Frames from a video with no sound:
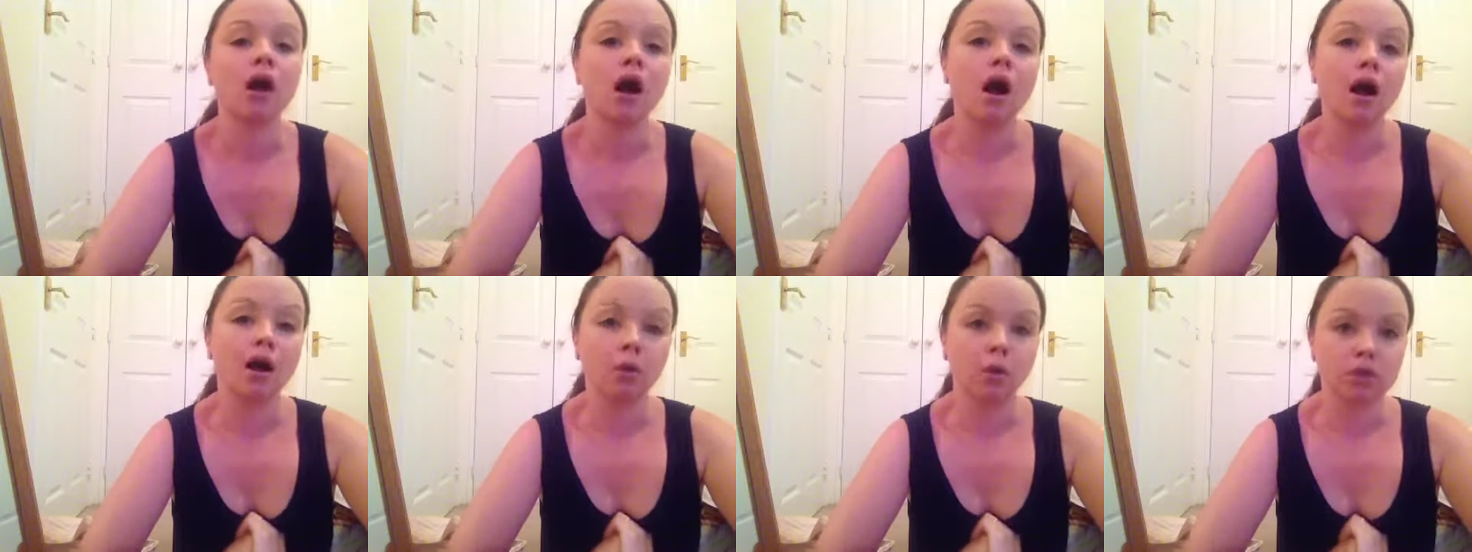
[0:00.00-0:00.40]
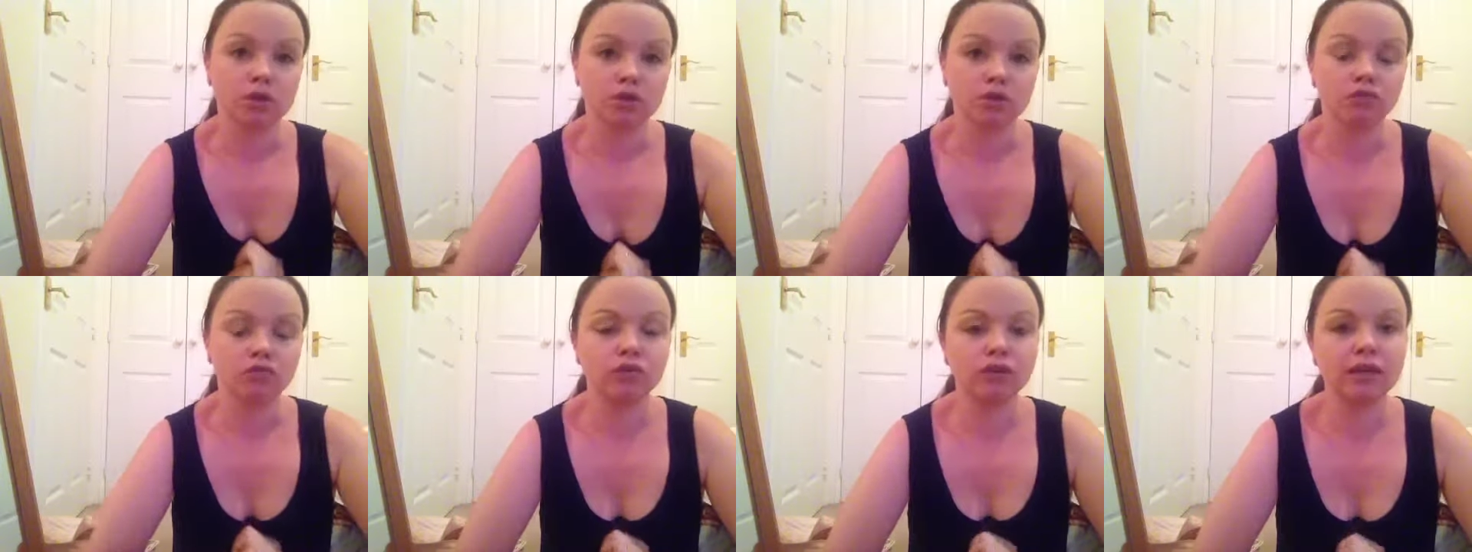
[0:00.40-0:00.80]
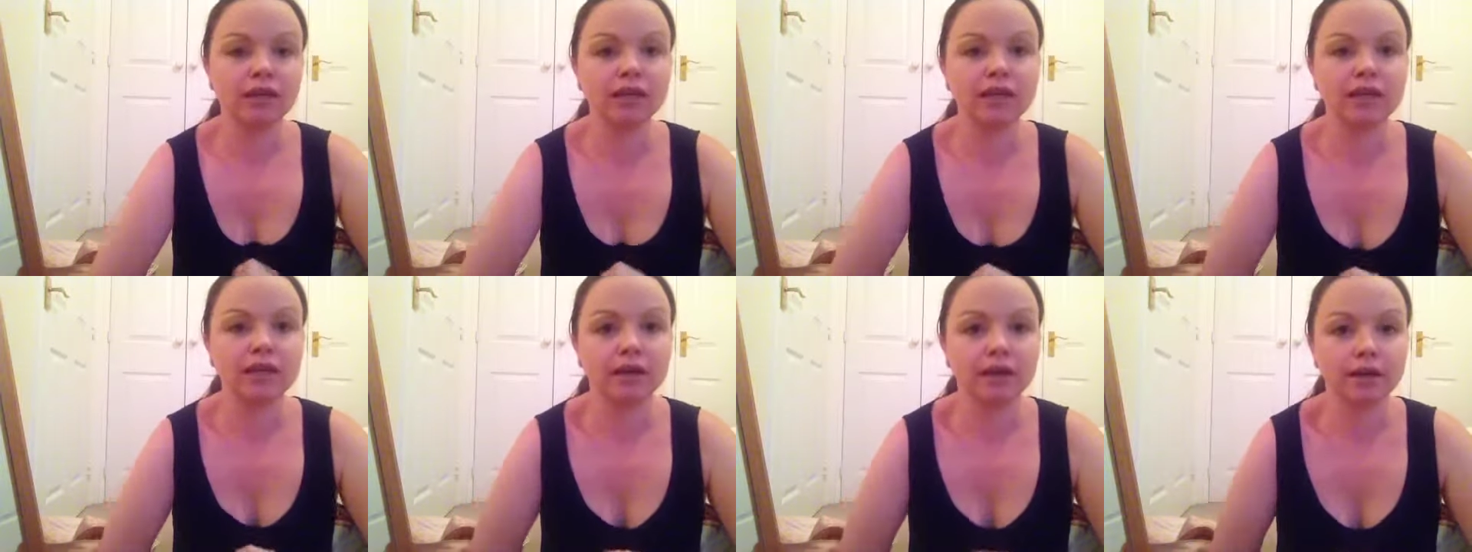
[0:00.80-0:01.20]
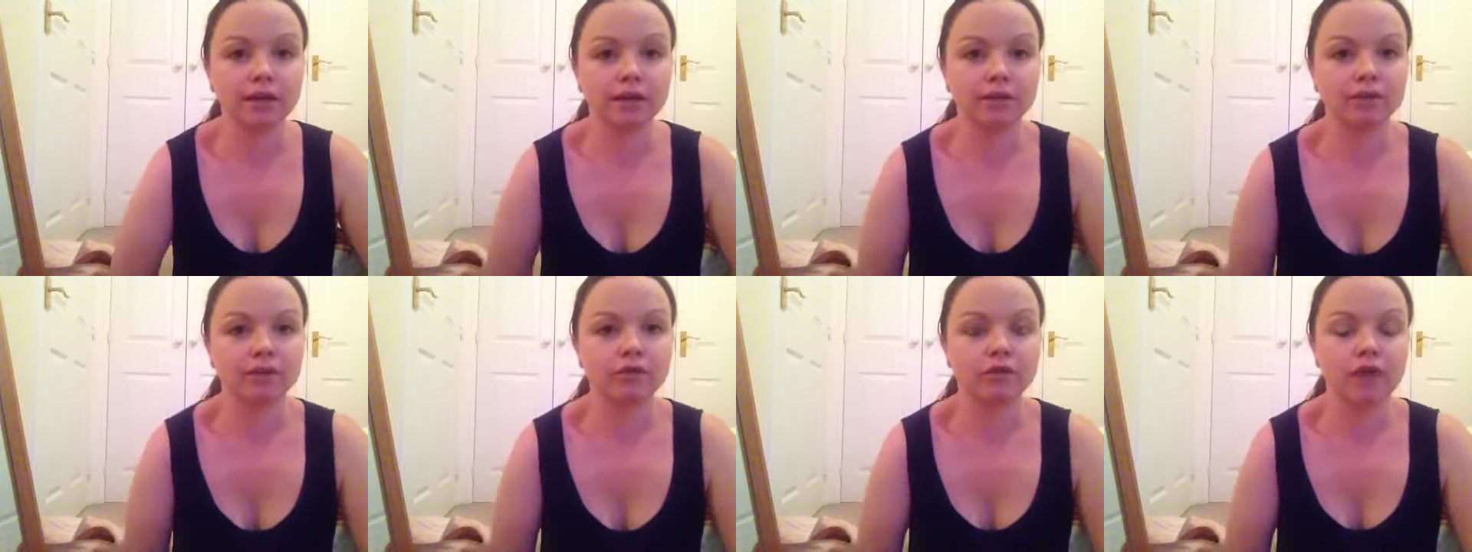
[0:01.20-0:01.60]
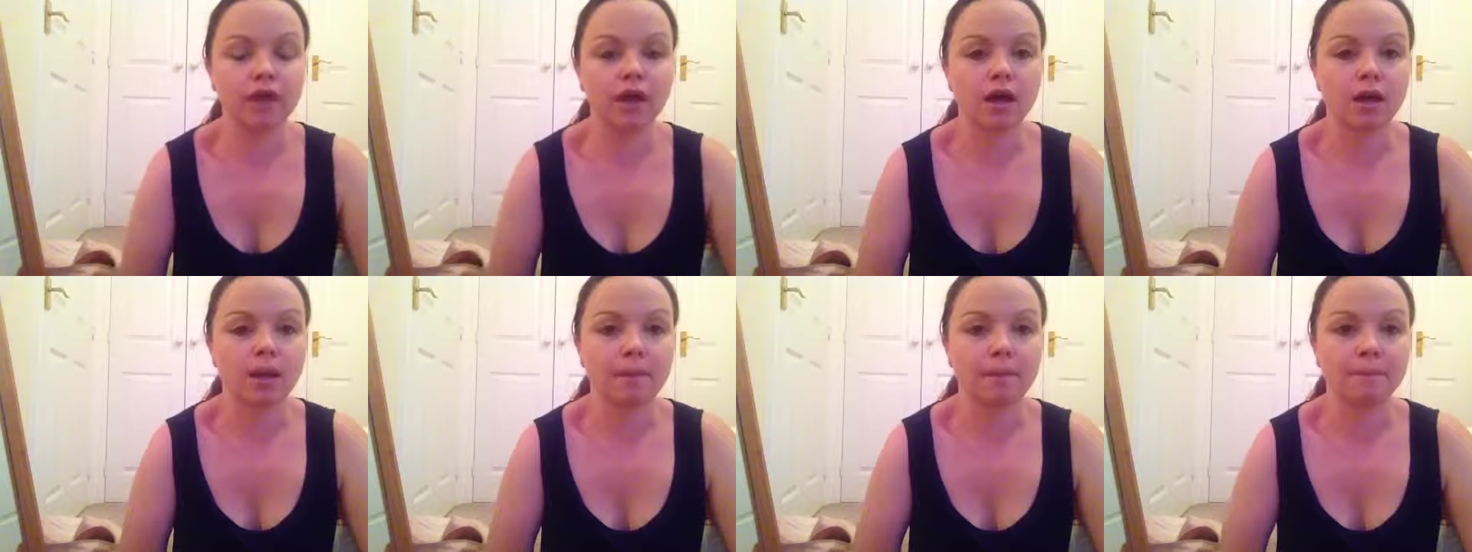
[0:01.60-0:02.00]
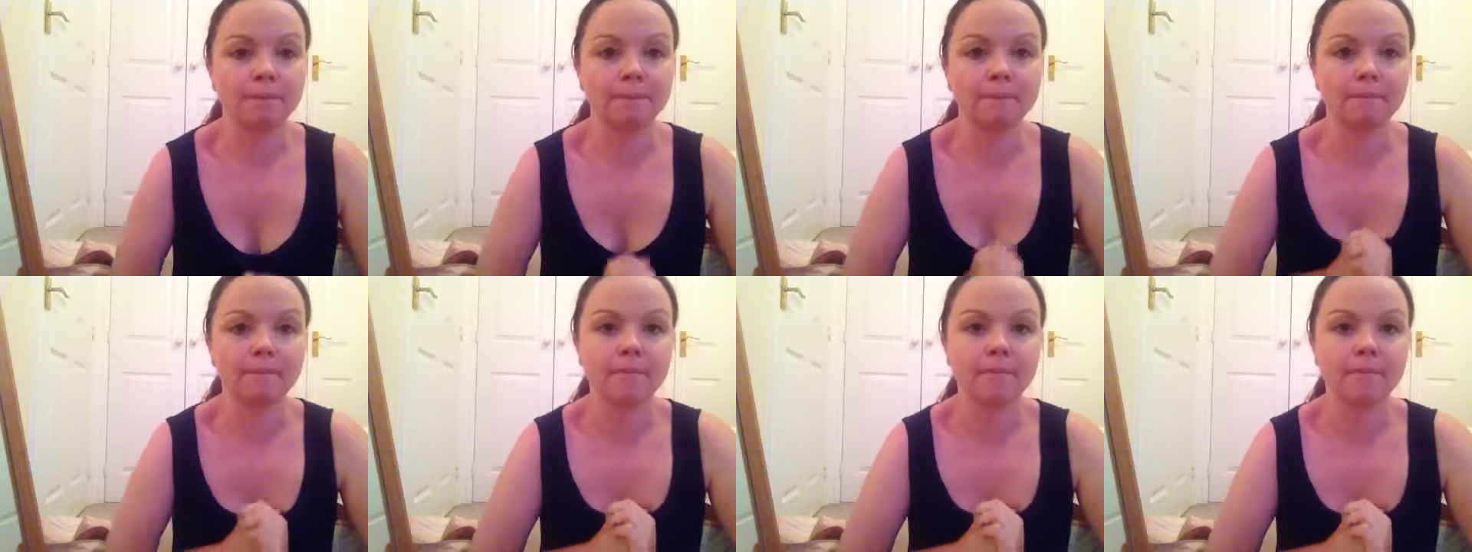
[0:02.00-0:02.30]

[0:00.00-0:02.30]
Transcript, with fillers: I want to really kind of um,